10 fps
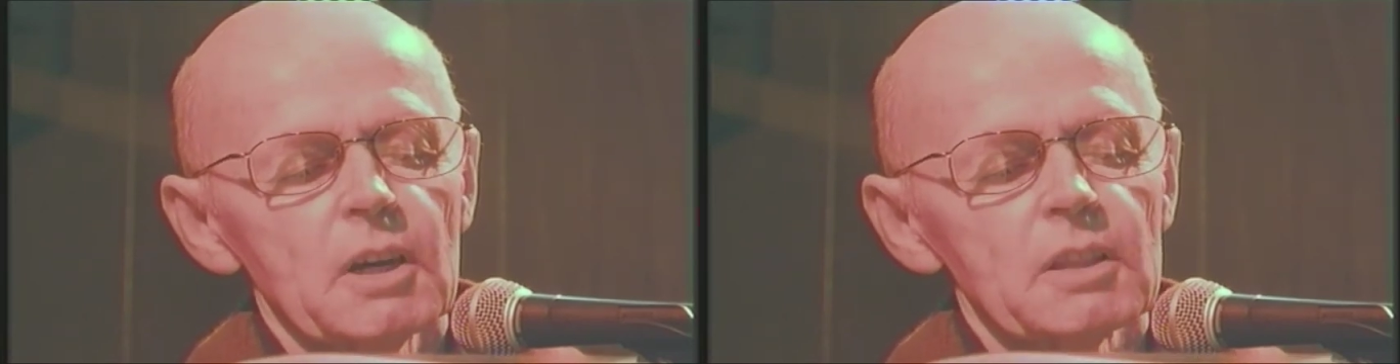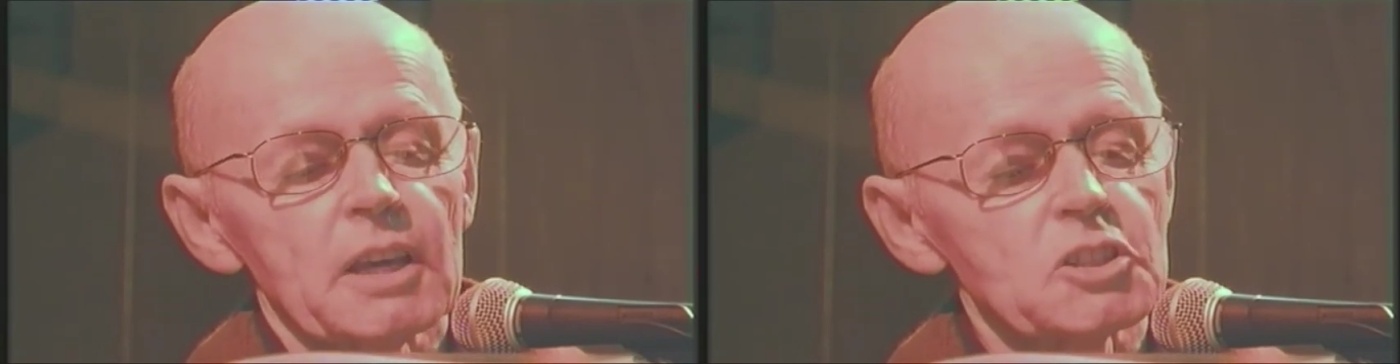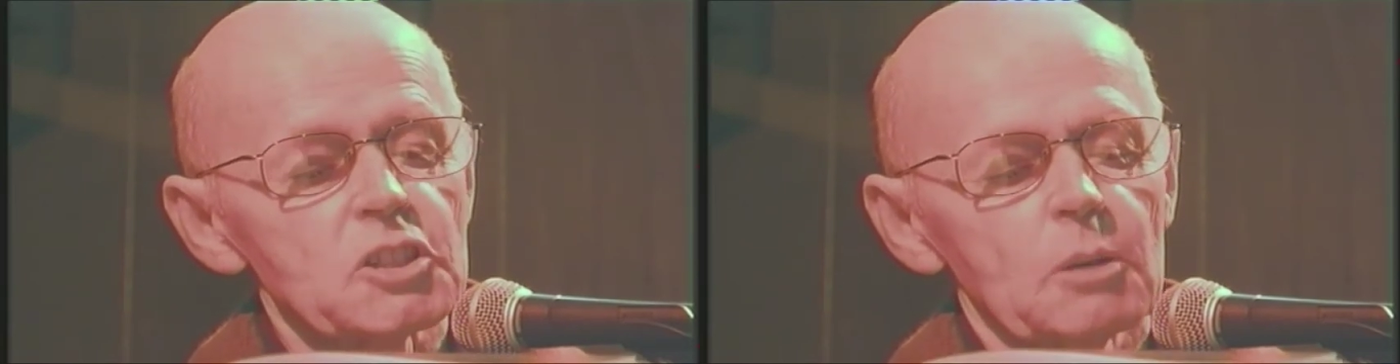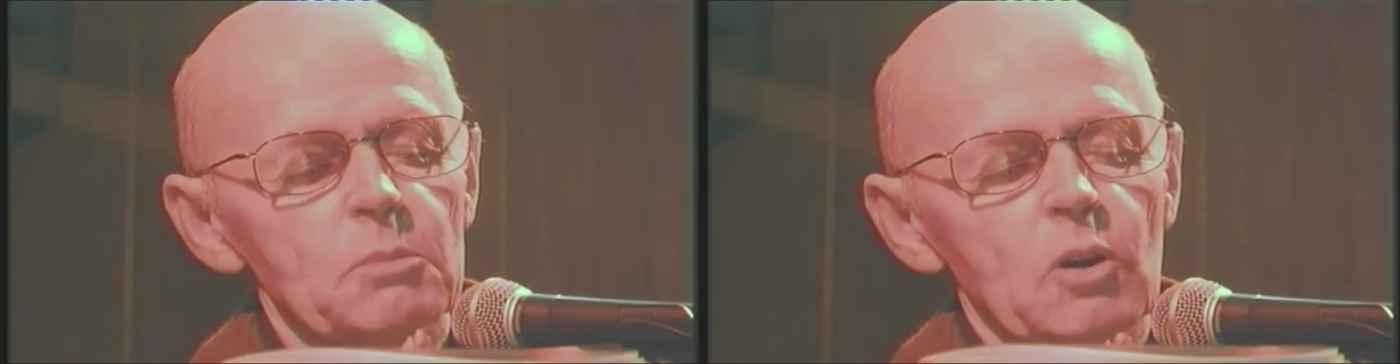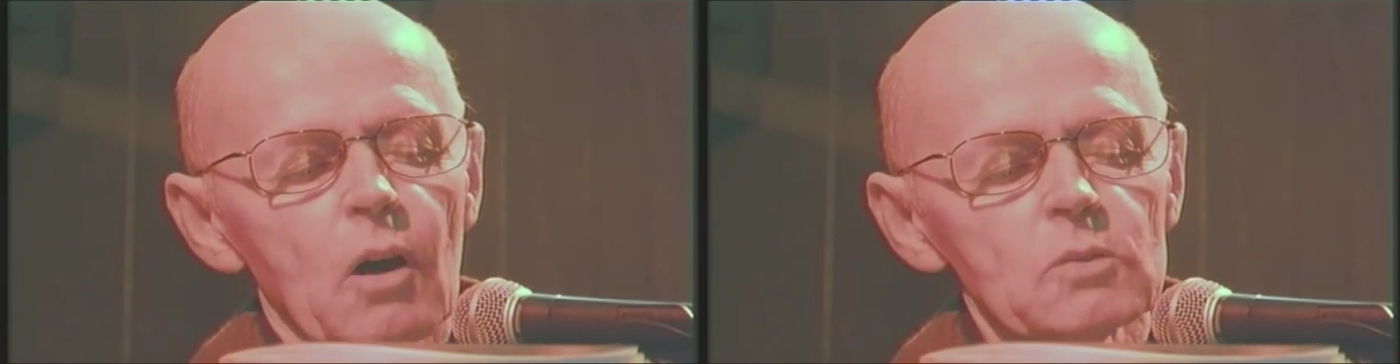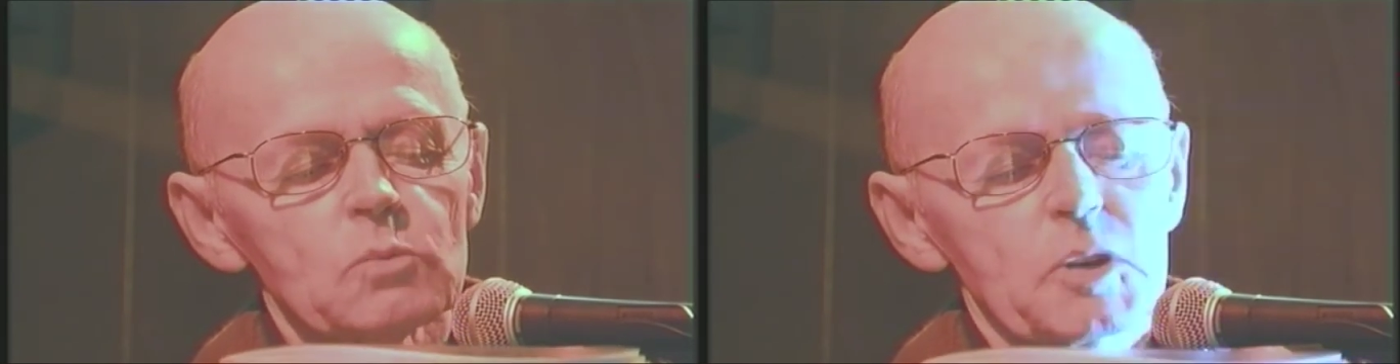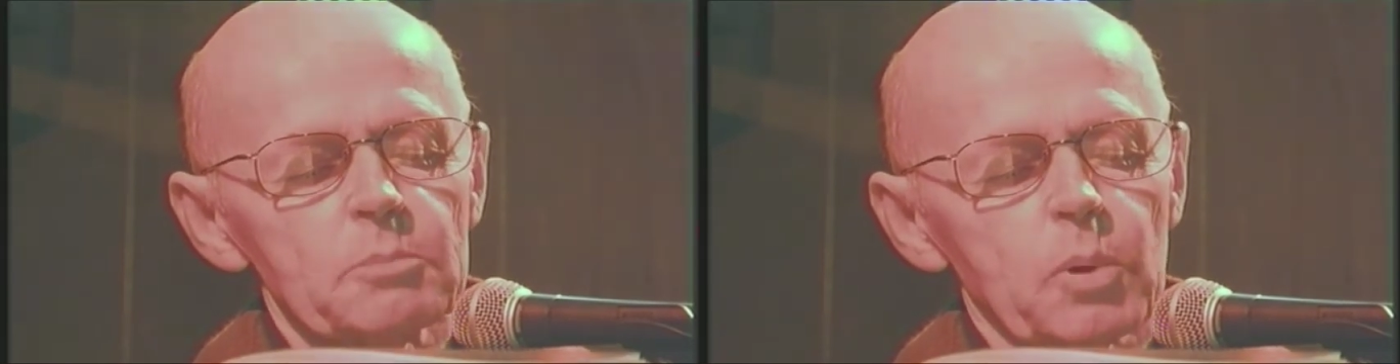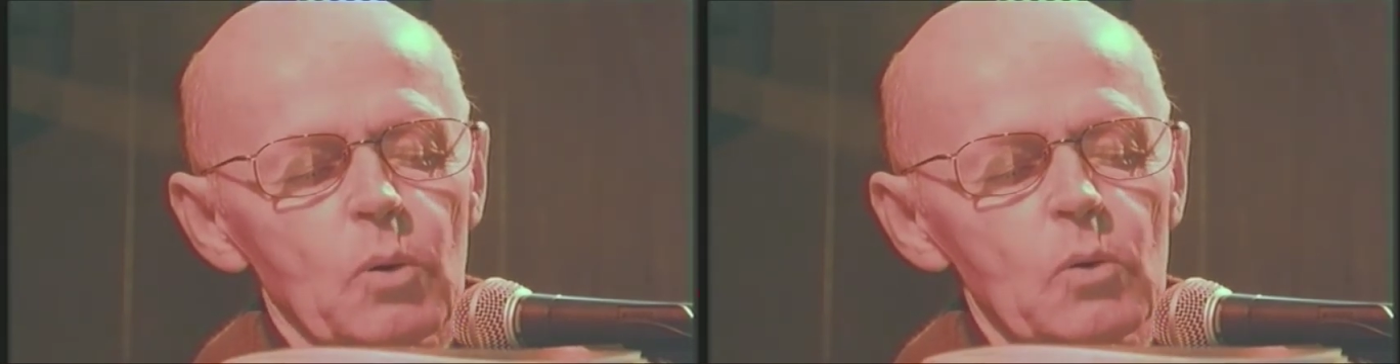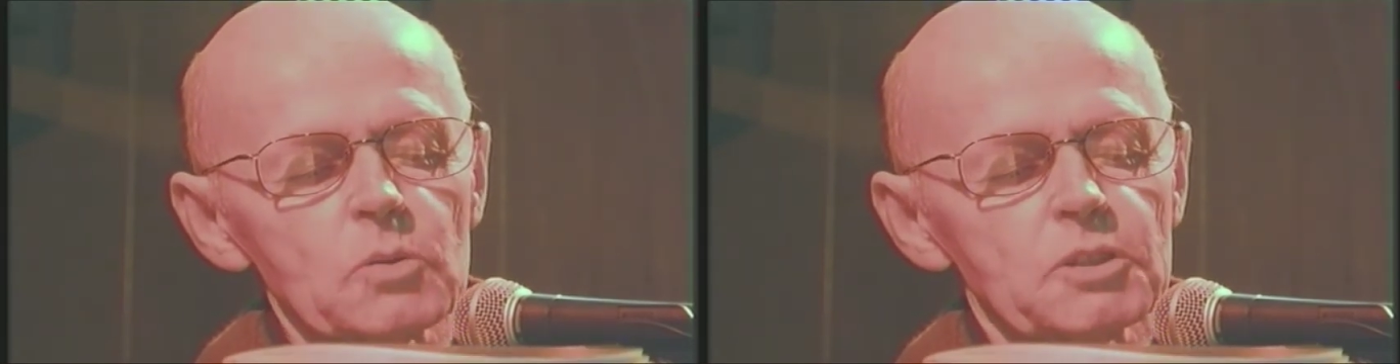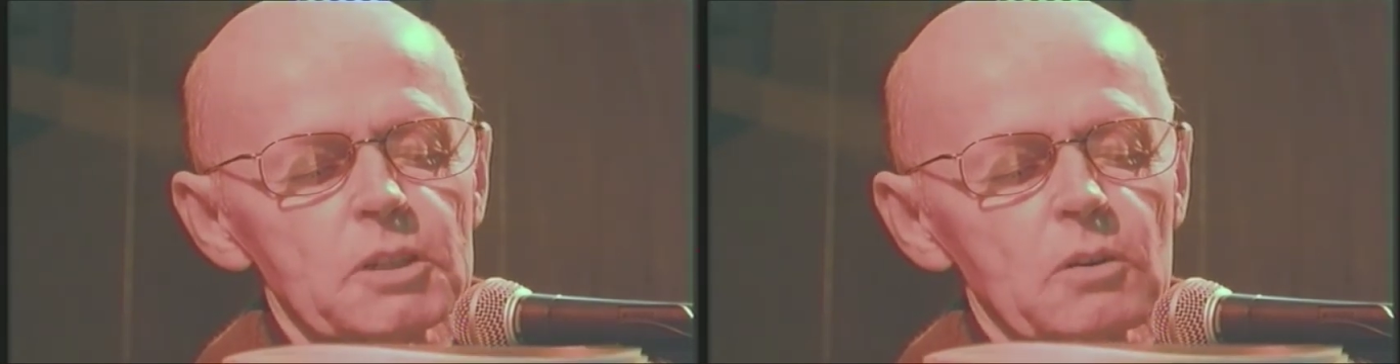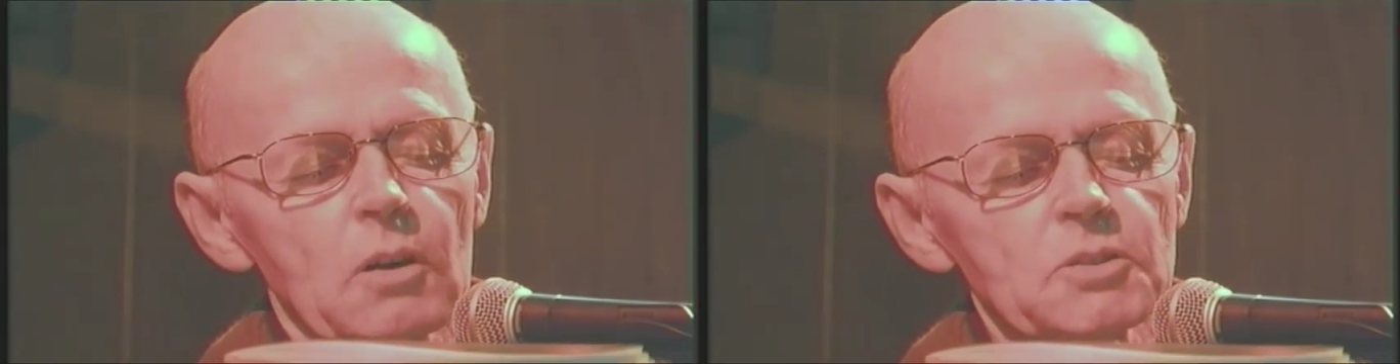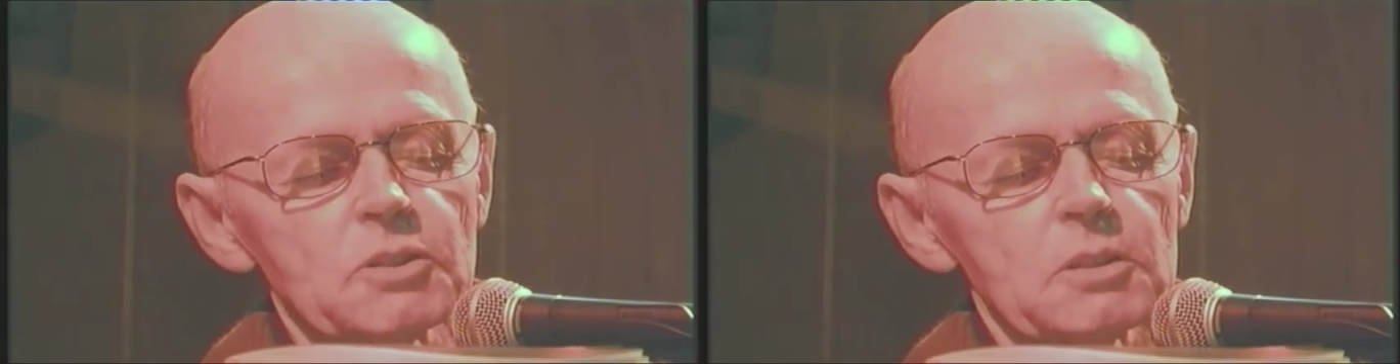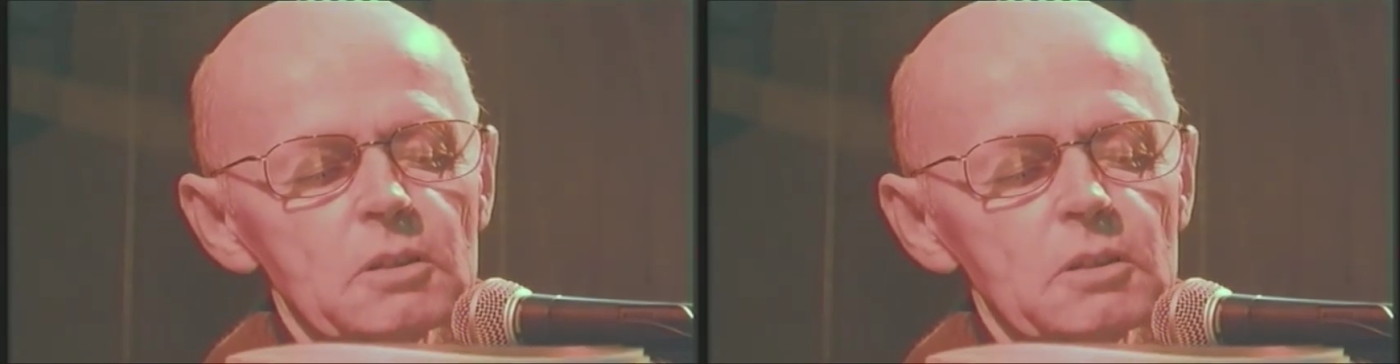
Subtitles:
they slumber on with paws across.